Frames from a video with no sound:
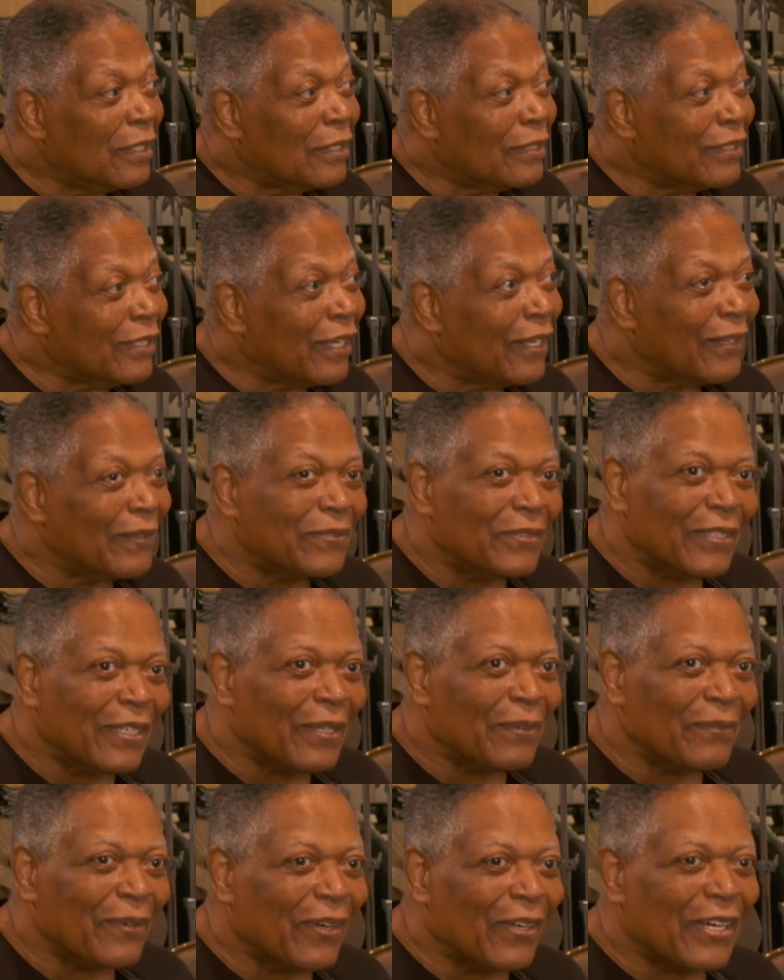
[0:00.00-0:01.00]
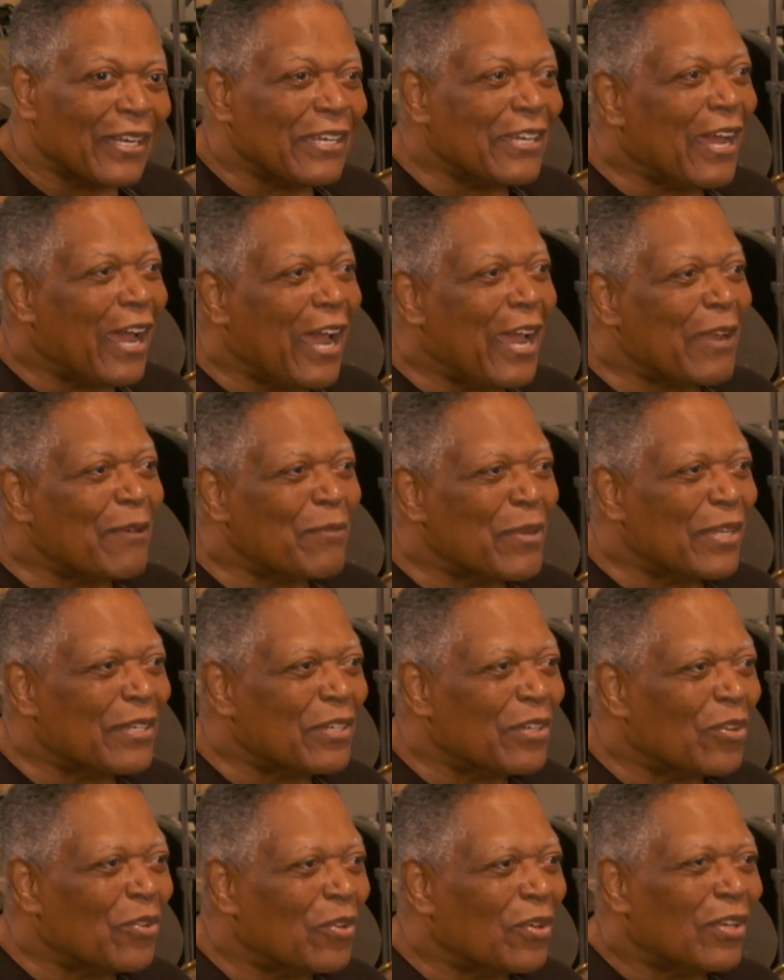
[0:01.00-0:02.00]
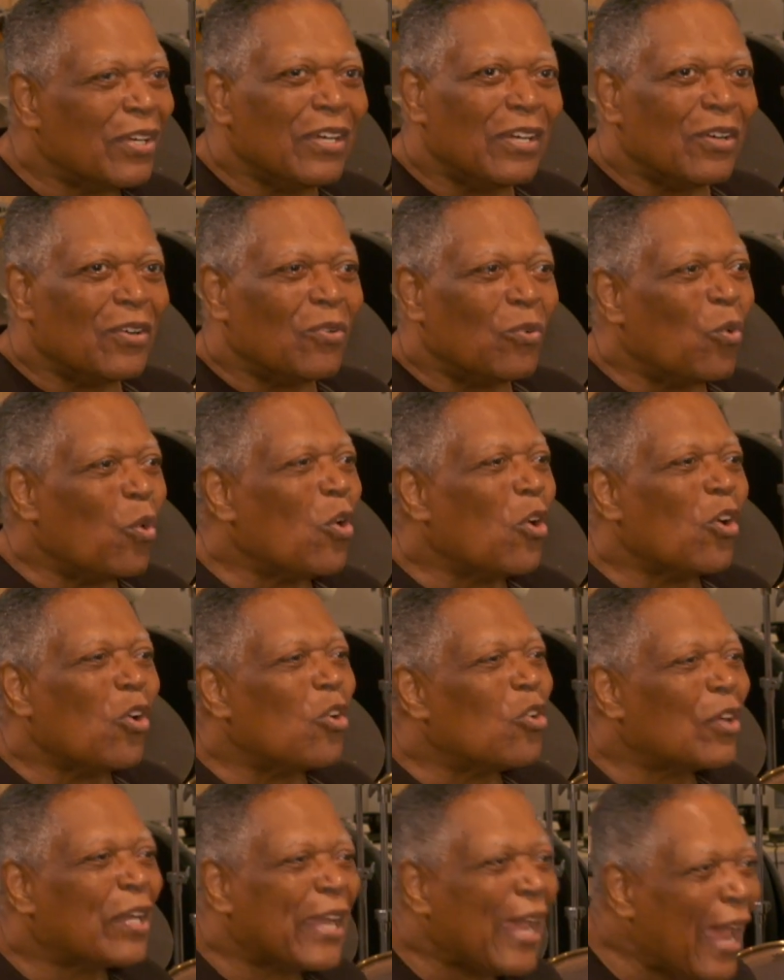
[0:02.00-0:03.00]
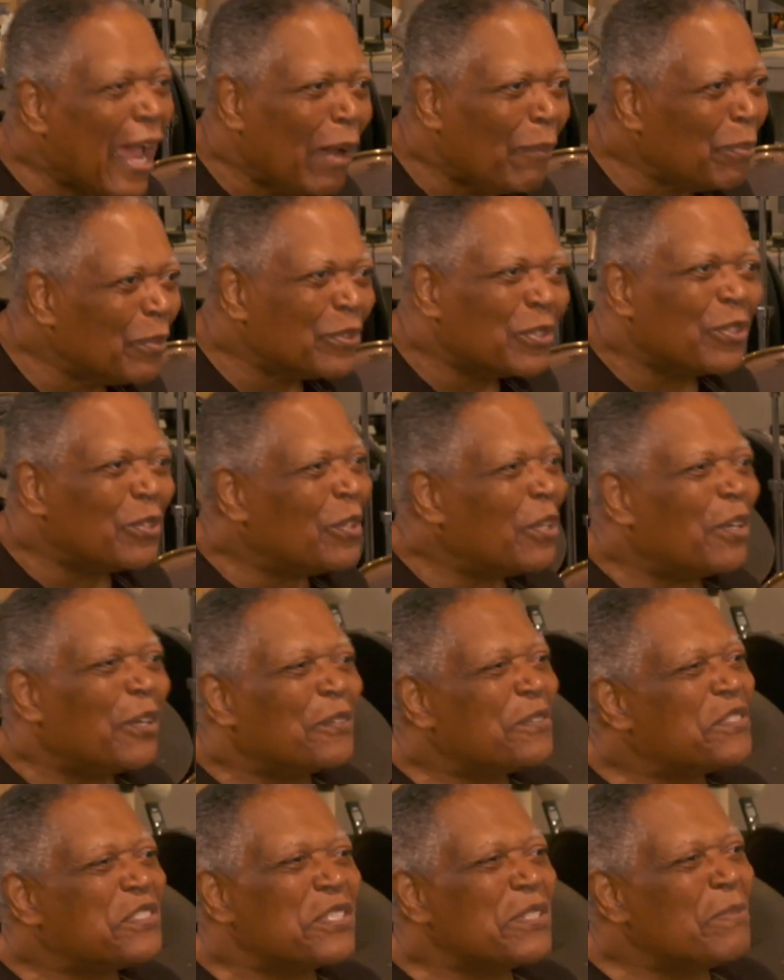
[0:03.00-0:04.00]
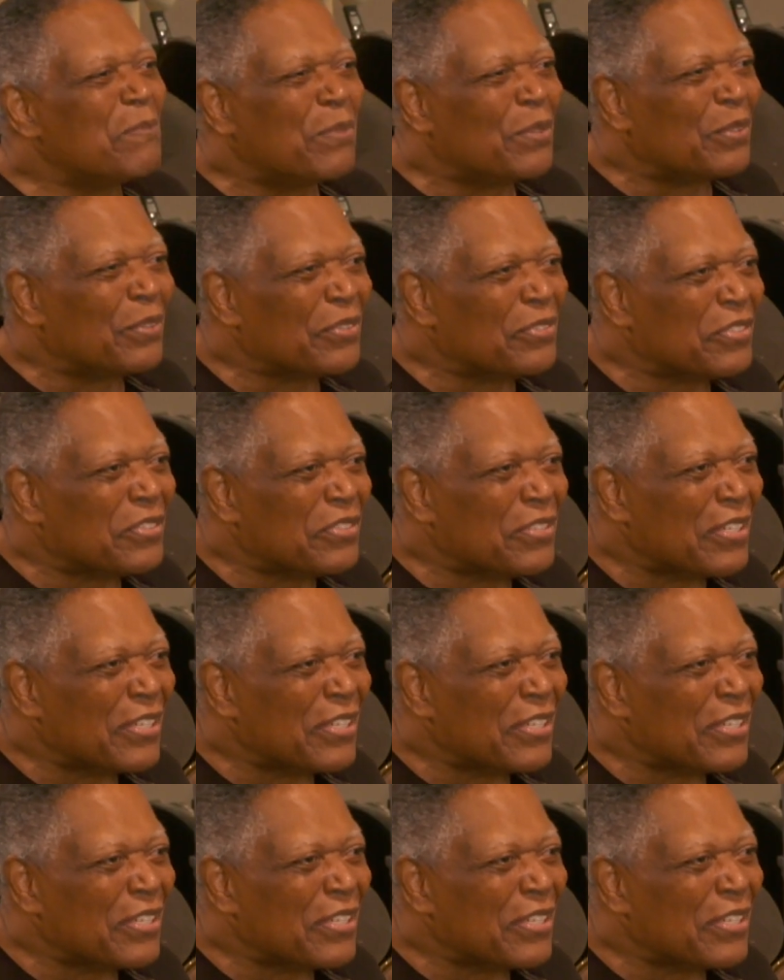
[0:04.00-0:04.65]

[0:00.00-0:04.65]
Now I'm saying, well, here I am in the world capital of cymbals.